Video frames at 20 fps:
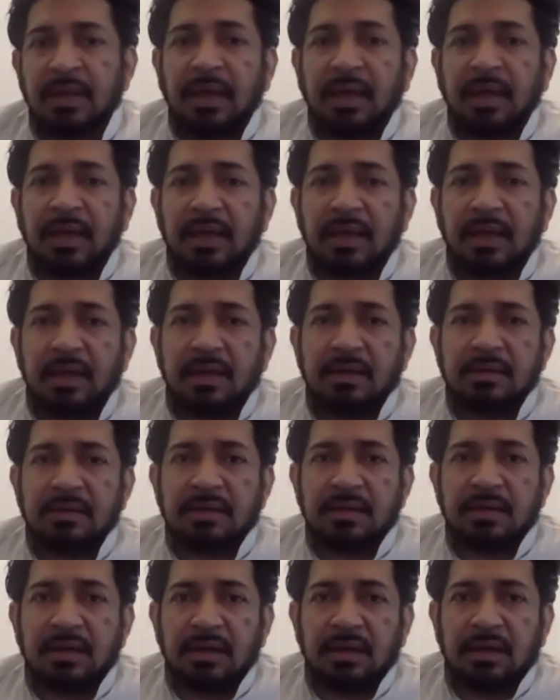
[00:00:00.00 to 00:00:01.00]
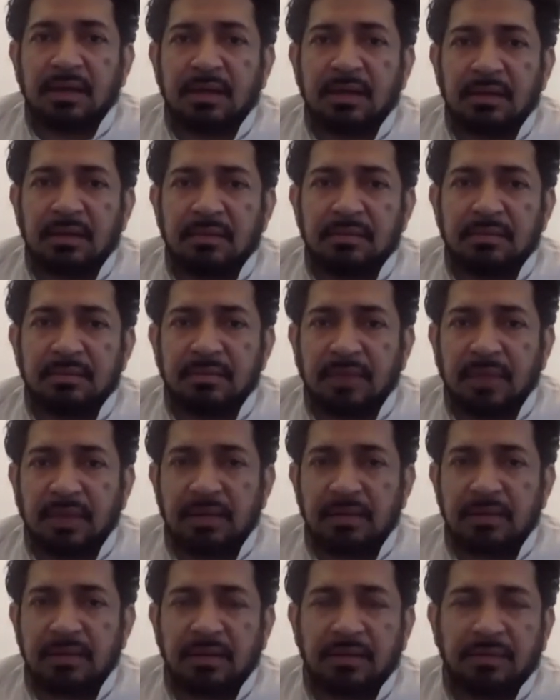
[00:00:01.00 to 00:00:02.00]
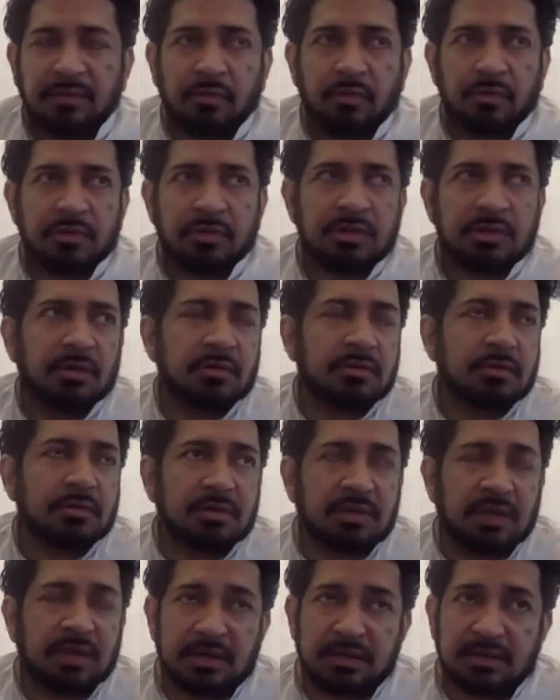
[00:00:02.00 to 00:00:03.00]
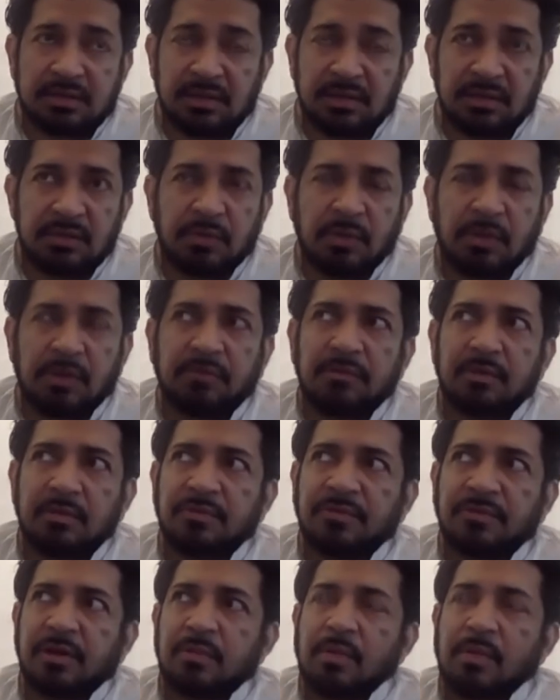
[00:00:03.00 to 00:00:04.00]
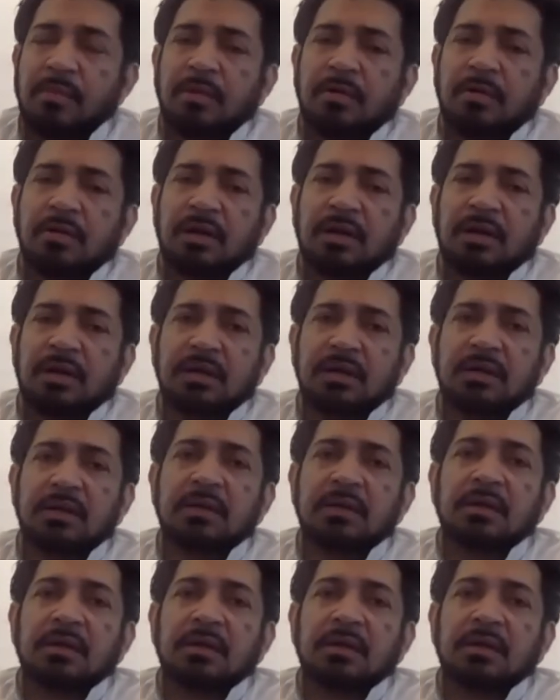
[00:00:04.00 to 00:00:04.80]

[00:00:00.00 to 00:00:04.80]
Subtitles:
And of course, so Tennessee is one of them, if I remember correctly.